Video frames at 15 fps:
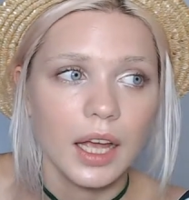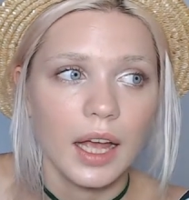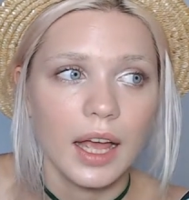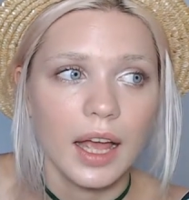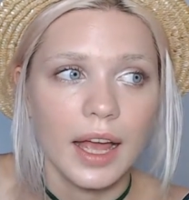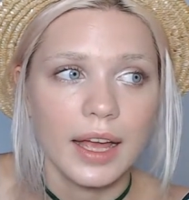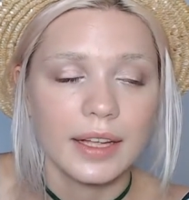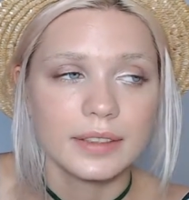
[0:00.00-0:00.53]

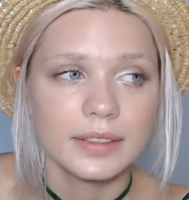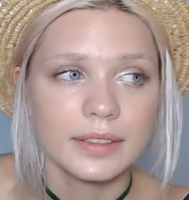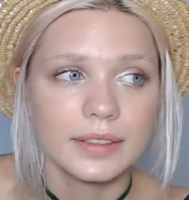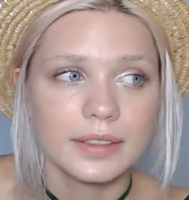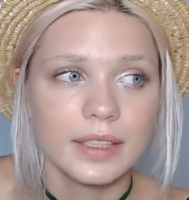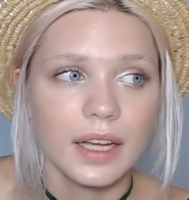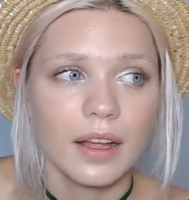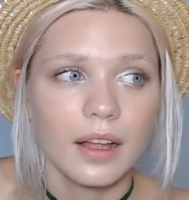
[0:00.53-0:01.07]

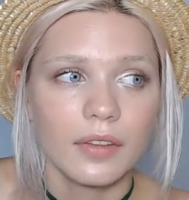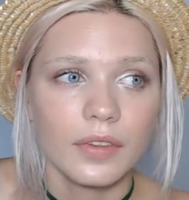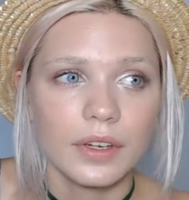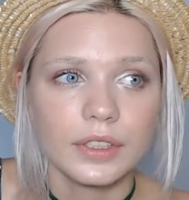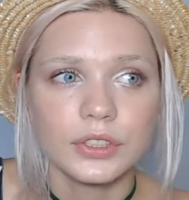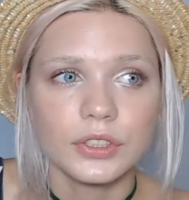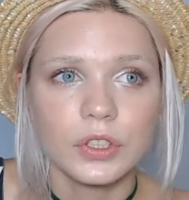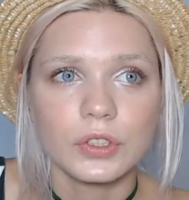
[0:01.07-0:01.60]
And
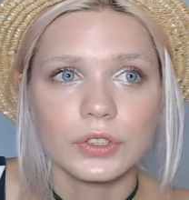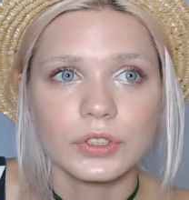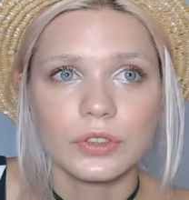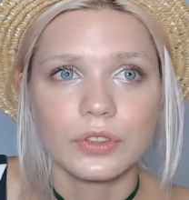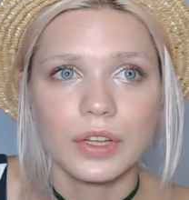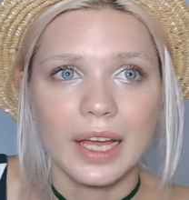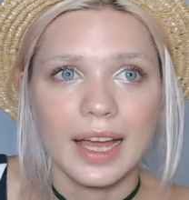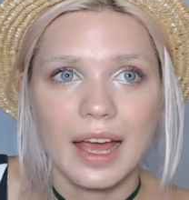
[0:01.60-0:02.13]
there's
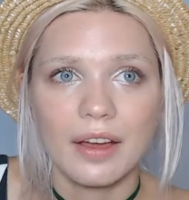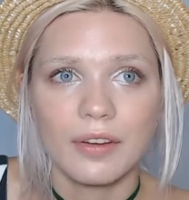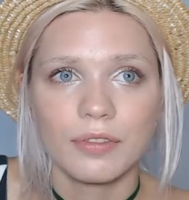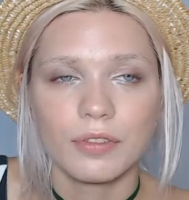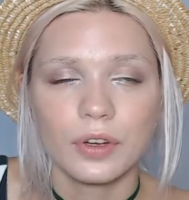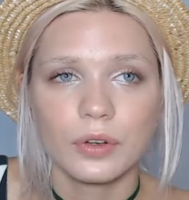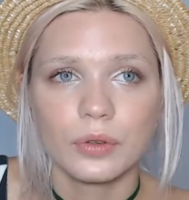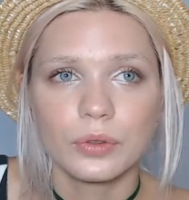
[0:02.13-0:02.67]
also they have
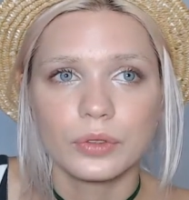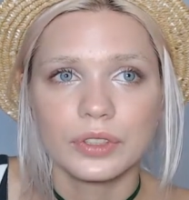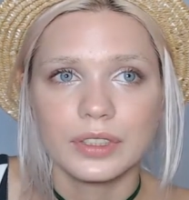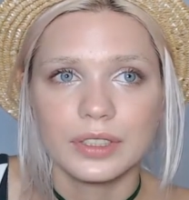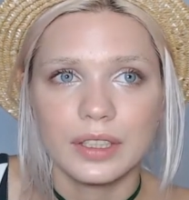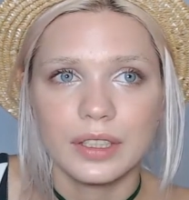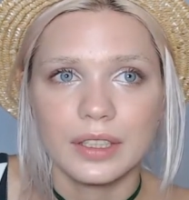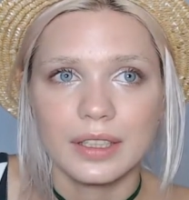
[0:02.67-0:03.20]
a
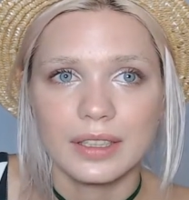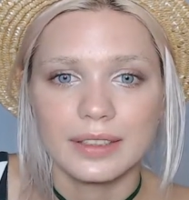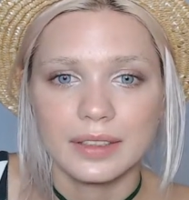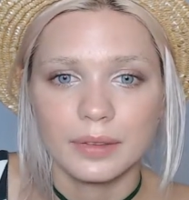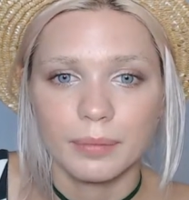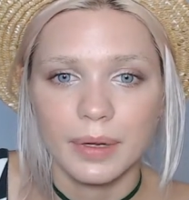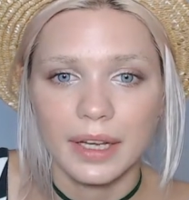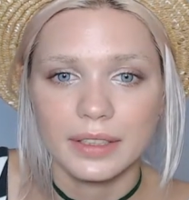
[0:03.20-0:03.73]
good uh,
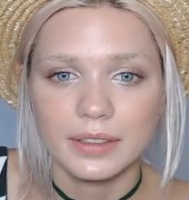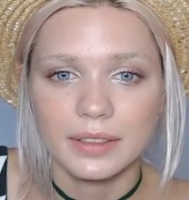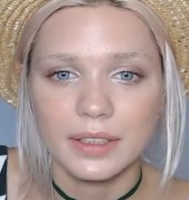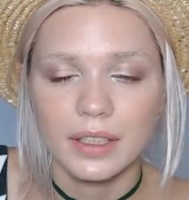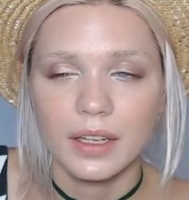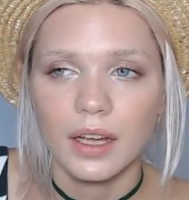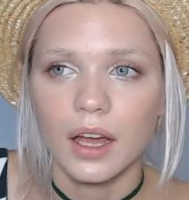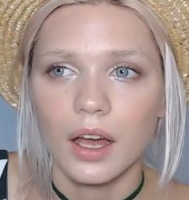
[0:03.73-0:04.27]
cleansing
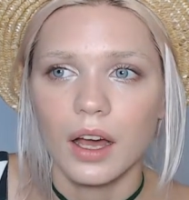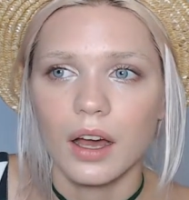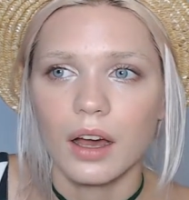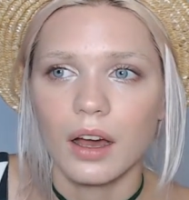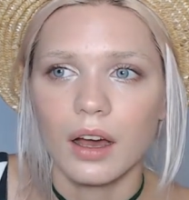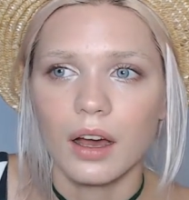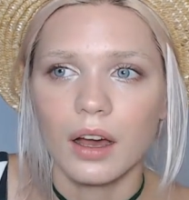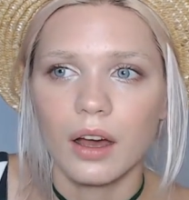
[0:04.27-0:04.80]
mask
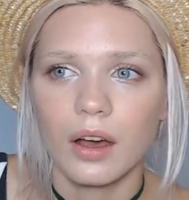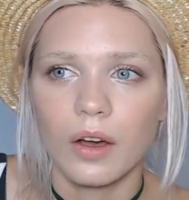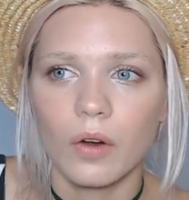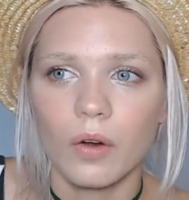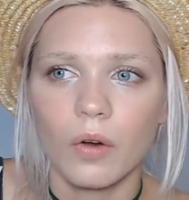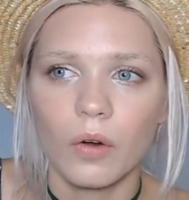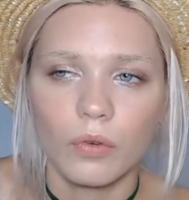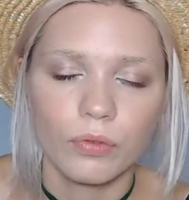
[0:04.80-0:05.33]
uh,
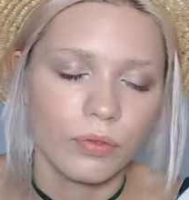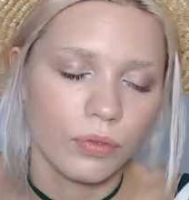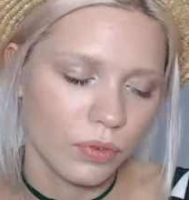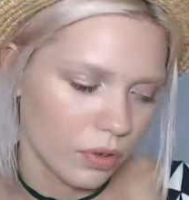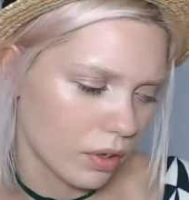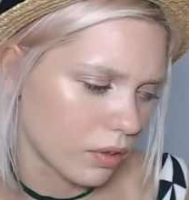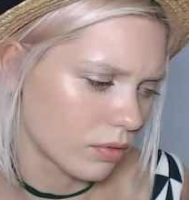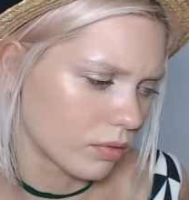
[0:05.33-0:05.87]
of
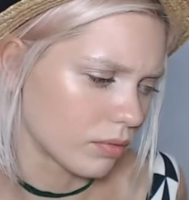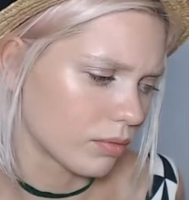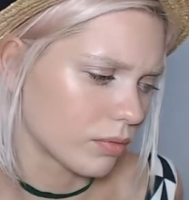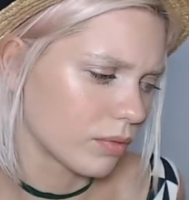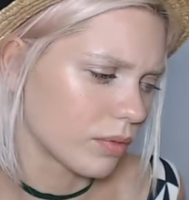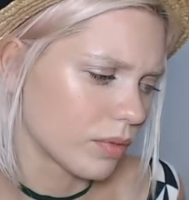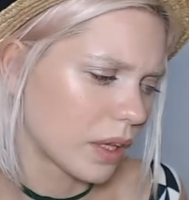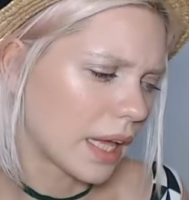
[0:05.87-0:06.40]

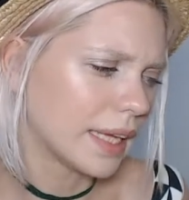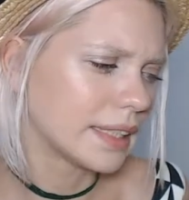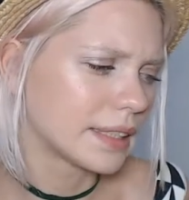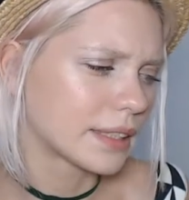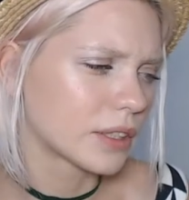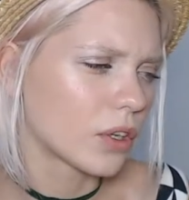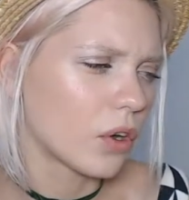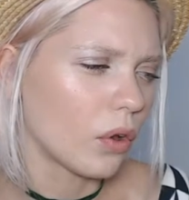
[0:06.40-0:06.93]
it
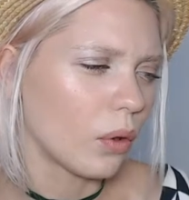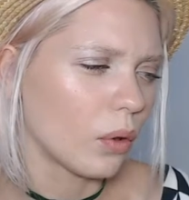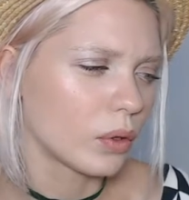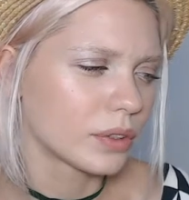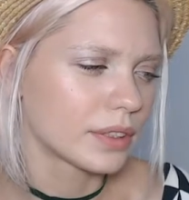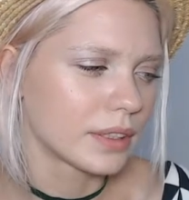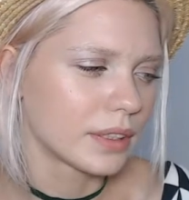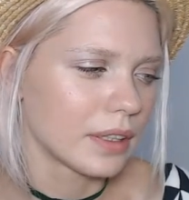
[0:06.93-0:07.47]
is
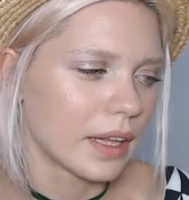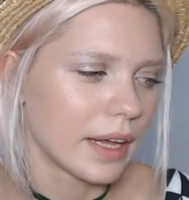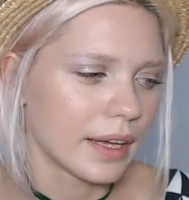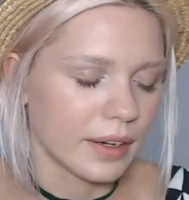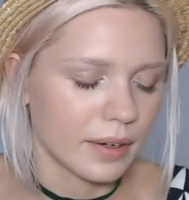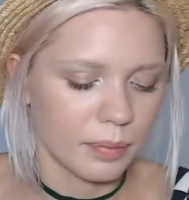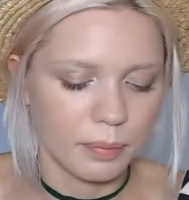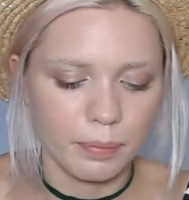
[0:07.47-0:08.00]
called
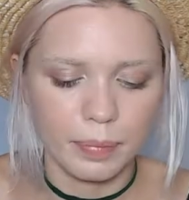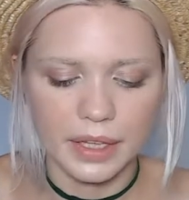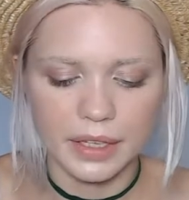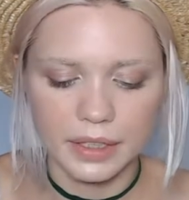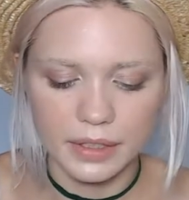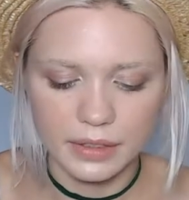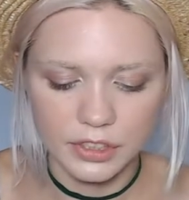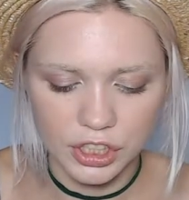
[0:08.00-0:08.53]
like
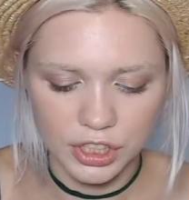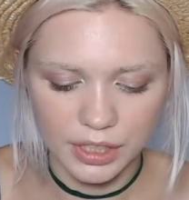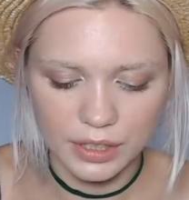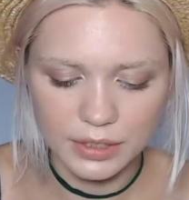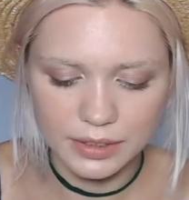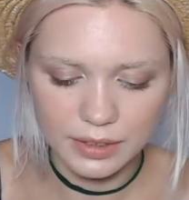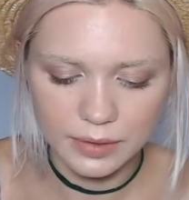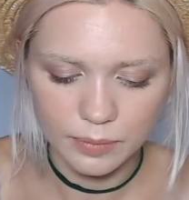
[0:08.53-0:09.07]
pink
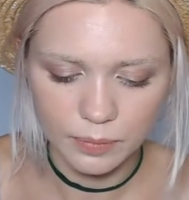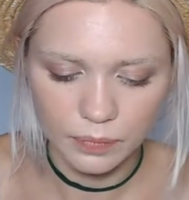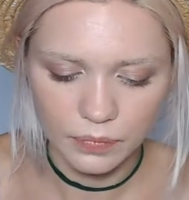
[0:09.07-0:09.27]
cheeks,